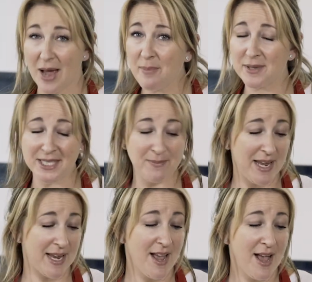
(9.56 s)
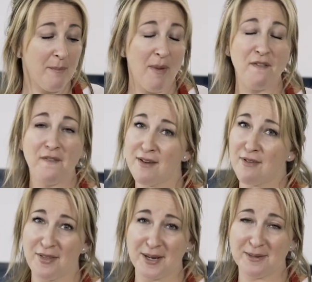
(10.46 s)
happens to be my
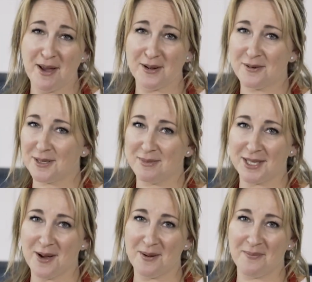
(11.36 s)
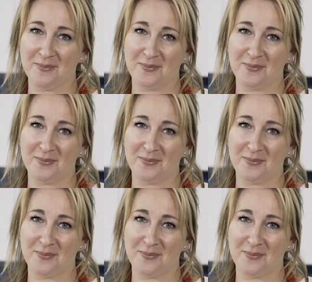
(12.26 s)
favourite thing to make at Christmas time.